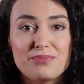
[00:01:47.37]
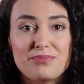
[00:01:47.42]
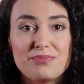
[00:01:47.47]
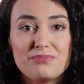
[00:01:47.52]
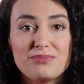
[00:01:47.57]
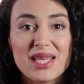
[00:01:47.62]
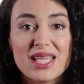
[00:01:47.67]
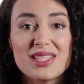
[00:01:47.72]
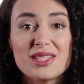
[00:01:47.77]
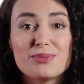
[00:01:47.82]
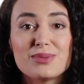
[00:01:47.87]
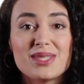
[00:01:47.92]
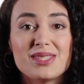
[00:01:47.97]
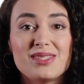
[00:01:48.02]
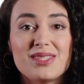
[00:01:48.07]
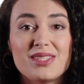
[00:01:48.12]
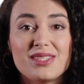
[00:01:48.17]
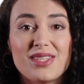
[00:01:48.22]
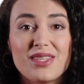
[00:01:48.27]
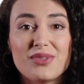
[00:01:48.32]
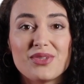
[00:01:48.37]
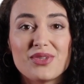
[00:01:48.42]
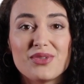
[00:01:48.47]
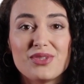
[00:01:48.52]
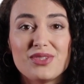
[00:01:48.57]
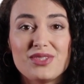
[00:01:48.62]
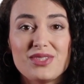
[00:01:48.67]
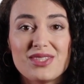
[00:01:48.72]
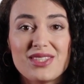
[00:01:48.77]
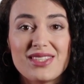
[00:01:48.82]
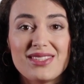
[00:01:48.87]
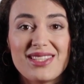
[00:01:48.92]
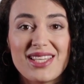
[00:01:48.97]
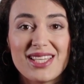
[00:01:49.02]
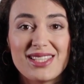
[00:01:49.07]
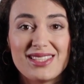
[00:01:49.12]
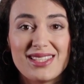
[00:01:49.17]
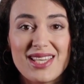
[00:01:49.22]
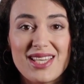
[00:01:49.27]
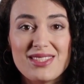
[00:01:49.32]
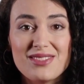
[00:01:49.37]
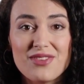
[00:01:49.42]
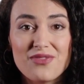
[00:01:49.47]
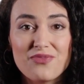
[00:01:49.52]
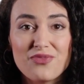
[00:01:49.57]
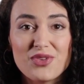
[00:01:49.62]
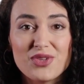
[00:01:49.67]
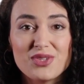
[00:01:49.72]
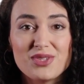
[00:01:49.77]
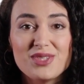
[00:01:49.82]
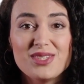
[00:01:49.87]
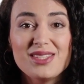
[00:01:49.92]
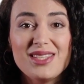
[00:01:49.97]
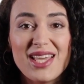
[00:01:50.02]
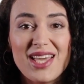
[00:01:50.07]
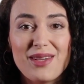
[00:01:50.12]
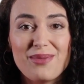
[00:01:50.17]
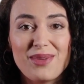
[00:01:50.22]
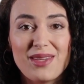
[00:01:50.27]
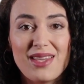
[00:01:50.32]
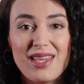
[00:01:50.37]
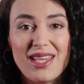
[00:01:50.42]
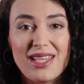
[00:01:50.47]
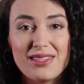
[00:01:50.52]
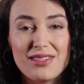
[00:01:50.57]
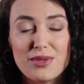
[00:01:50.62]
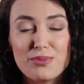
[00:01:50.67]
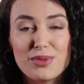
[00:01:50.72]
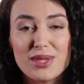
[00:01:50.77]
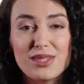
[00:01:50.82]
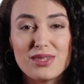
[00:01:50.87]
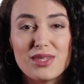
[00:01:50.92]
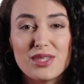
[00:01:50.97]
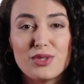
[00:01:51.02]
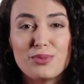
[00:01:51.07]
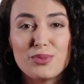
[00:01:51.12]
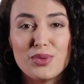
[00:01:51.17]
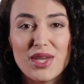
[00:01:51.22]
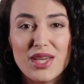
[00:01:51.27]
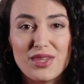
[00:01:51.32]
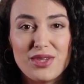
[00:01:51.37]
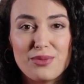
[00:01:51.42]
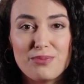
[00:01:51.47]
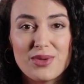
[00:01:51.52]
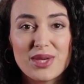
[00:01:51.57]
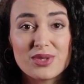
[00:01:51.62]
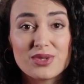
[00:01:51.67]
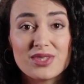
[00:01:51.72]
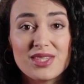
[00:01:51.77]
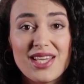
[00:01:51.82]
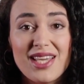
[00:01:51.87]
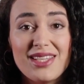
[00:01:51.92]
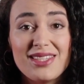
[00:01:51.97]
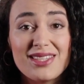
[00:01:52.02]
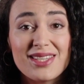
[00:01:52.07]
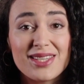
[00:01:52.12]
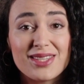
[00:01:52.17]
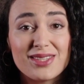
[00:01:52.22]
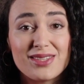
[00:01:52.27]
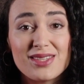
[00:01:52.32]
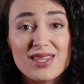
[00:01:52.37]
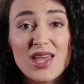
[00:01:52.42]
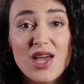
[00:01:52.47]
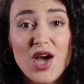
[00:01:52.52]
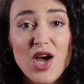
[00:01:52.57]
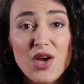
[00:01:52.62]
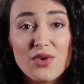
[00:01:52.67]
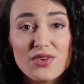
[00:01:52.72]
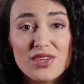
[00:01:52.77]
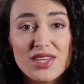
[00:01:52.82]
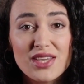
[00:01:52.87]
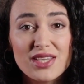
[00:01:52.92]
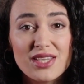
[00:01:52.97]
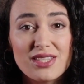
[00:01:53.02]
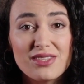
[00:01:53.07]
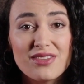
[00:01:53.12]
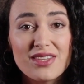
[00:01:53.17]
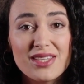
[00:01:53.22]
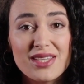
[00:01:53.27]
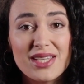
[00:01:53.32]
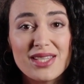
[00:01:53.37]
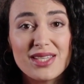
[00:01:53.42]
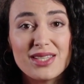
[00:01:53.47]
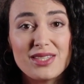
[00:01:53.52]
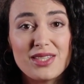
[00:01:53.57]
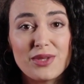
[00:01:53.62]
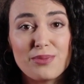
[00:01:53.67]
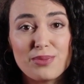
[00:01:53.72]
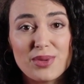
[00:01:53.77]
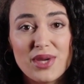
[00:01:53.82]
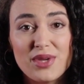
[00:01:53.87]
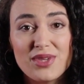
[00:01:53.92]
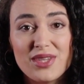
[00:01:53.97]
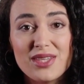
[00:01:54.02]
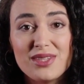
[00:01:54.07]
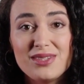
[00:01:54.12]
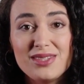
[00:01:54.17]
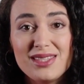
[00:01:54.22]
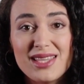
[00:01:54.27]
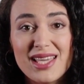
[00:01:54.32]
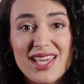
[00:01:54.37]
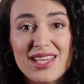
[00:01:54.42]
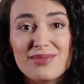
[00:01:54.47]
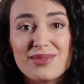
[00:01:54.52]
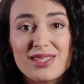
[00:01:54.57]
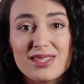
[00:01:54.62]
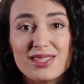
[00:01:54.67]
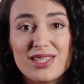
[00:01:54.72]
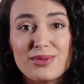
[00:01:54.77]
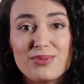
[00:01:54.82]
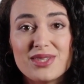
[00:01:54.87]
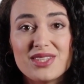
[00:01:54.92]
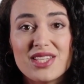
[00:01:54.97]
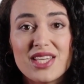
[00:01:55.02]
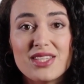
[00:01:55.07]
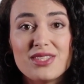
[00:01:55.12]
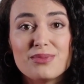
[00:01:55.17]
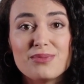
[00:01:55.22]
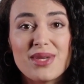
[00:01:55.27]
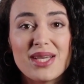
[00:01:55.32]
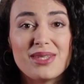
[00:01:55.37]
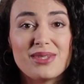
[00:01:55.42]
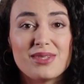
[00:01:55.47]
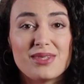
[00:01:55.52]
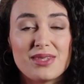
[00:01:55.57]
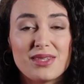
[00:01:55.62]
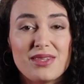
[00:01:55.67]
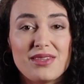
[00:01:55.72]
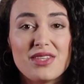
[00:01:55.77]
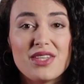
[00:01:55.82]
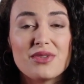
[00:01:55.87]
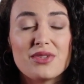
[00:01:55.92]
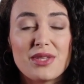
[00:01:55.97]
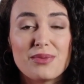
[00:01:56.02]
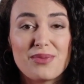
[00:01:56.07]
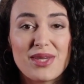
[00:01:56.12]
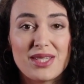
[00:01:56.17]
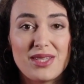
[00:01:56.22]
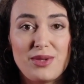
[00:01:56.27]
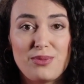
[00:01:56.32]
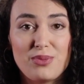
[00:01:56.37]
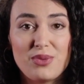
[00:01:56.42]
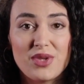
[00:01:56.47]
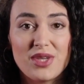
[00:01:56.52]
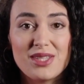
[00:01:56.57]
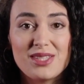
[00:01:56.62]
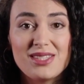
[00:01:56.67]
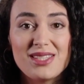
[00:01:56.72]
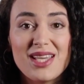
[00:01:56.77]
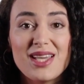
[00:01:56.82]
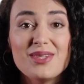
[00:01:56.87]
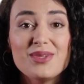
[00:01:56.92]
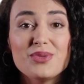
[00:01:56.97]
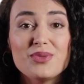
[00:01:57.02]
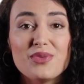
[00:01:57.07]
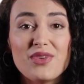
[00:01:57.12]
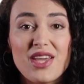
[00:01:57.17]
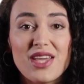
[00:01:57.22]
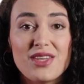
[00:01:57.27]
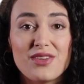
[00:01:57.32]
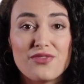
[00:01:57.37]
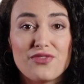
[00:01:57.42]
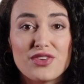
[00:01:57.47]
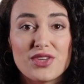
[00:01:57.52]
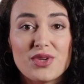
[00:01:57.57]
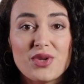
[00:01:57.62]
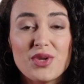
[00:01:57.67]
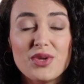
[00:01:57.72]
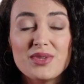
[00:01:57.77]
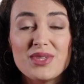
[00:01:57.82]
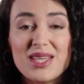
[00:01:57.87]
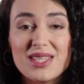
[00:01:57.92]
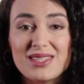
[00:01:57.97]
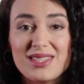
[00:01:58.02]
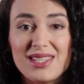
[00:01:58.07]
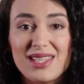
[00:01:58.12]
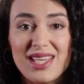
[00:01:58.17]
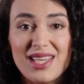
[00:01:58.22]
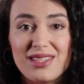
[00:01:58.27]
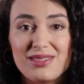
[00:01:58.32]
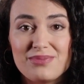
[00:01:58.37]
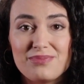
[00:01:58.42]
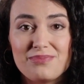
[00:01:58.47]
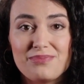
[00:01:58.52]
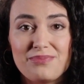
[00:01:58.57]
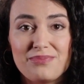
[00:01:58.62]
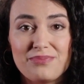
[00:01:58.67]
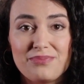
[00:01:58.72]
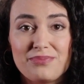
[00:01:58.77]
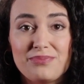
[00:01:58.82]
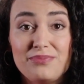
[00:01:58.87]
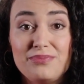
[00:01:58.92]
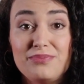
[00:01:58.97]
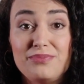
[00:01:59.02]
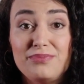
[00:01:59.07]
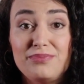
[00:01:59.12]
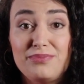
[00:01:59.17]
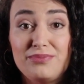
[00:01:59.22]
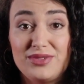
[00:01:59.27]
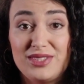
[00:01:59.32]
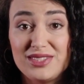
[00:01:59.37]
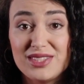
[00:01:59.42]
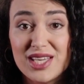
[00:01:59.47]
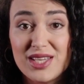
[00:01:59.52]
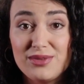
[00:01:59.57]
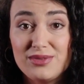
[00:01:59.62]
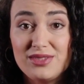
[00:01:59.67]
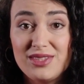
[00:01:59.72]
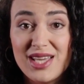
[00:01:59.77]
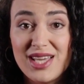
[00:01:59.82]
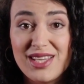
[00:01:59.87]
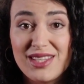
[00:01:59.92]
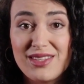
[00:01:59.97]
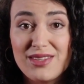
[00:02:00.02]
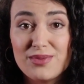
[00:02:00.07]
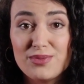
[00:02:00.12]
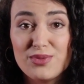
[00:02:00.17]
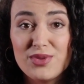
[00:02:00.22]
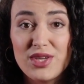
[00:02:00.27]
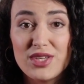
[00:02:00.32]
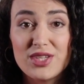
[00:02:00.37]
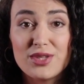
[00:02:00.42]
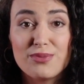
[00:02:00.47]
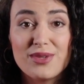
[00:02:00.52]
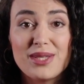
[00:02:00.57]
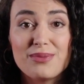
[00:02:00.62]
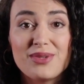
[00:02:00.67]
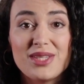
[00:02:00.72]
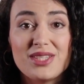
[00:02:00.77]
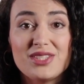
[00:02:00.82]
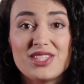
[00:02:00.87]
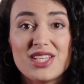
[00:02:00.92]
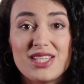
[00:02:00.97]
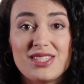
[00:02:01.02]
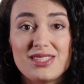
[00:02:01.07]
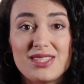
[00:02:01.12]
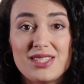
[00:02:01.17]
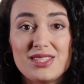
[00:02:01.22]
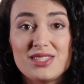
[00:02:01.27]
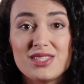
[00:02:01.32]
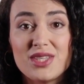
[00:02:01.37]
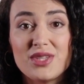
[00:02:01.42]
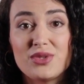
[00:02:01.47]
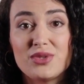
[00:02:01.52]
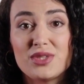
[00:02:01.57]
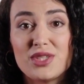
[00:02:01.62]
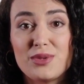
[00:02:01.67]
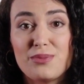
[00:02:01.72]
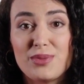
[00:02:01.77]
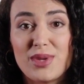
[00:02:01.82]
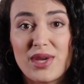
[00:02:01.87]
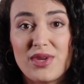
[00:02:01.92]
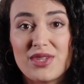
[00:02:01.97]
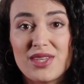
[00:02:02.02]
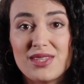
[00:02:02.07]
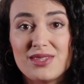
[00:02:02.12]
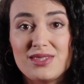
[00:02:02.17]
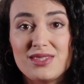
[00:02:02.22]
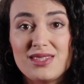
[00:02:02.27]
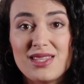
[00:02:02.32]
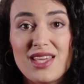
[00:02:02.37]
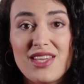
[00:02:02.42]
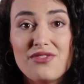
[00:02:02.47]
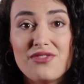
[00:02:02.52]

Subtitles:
Many business owners do this as the first step, as the business plan in most cases already has the needed components, and with some adjustments, you can make a plan sound great for your own idea. The downside, while you may be adjusting certain components, a